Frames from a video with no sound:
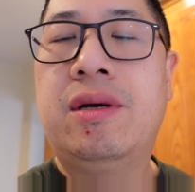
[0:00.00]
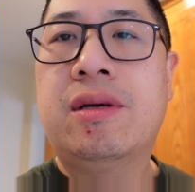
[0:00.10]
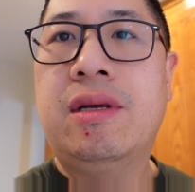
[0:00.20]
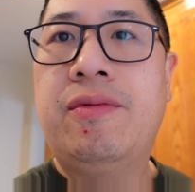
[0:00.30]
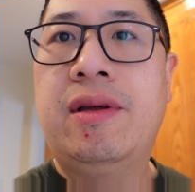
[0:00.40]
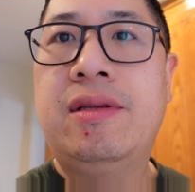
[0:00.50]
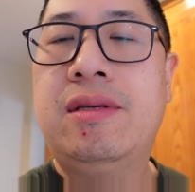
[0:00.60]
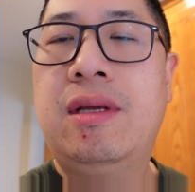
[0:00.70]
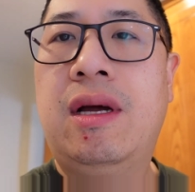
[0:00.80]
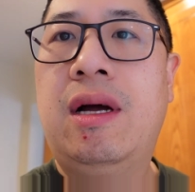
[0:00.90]
give it
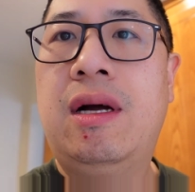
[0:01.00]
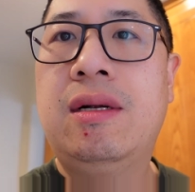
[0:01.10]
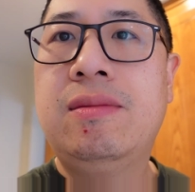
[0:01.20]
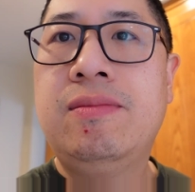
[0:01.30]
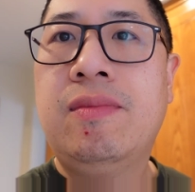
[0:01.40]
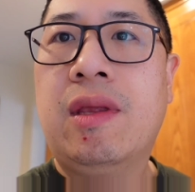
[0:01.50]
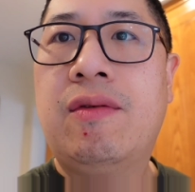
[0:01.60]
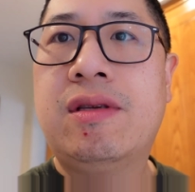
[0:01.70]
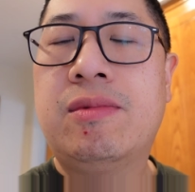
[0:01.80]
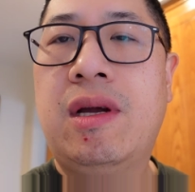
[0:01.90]
give it
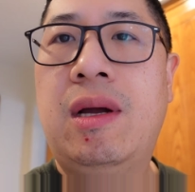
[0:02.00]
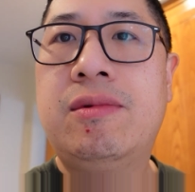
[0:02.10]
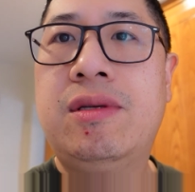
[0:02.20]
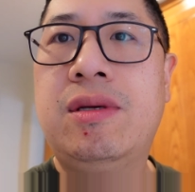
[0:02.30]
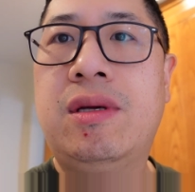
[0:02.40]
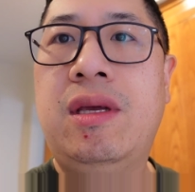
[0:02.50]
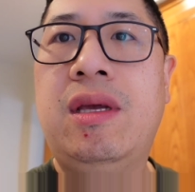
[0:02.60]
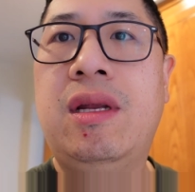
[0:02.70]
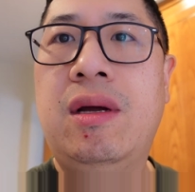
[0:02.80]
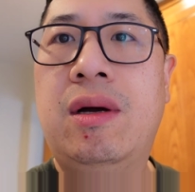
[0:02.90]
some time to
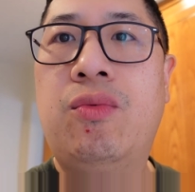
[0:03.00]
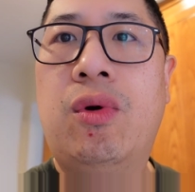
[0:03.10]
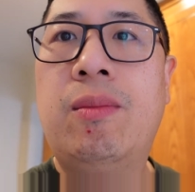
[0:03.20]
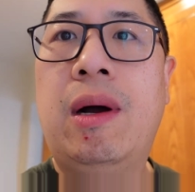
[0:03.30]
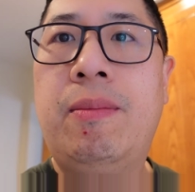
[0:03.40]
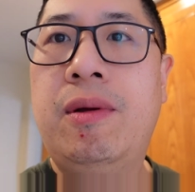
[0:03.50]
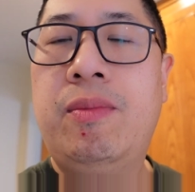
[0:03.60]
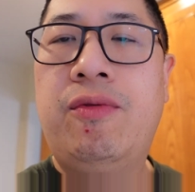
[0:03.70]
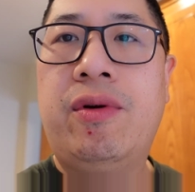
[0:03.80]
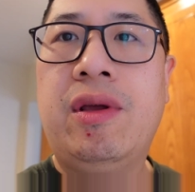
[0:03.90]
warm up
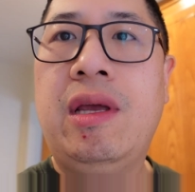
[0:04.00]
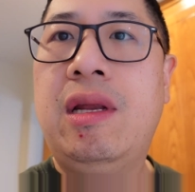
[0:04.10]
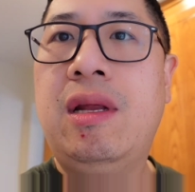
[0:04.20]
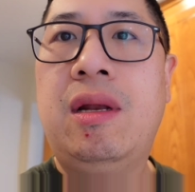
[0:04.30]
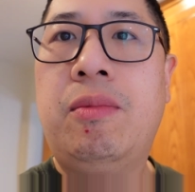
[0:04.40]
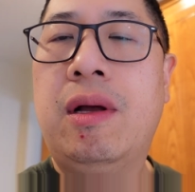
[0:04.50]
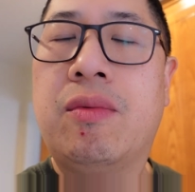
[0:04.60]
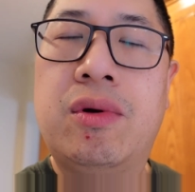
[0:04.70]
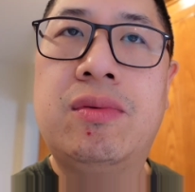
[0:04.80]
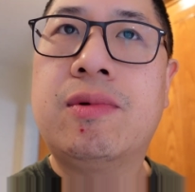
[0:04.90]
before you eat it, and it probably
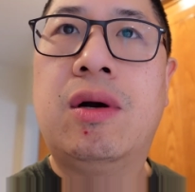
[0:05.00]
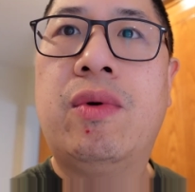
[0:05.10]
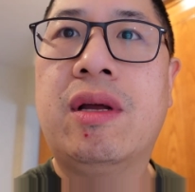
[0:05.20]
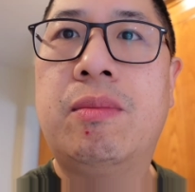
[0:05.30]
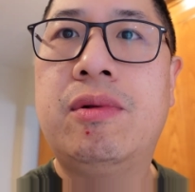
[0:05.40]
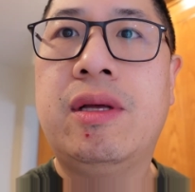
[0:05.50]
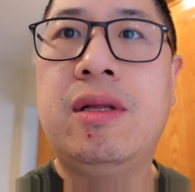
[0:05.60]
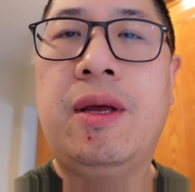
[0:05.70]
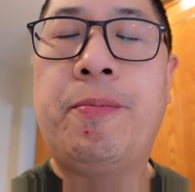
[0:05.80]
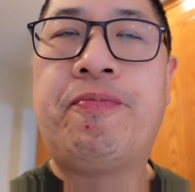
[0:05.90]
will go away
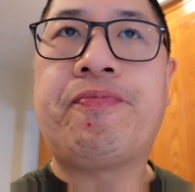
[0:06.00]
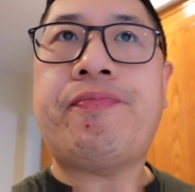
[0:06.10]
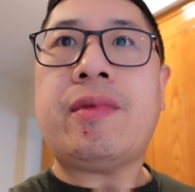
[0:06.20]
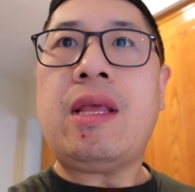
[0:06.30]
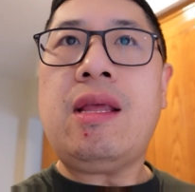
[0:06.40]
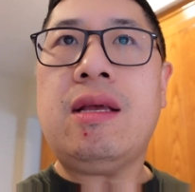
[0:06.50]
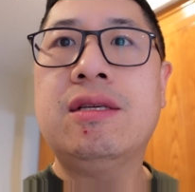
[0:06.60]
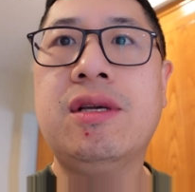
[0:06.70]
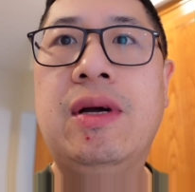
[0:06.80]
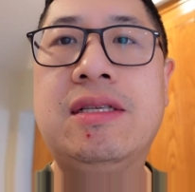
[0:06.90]
completely. So as a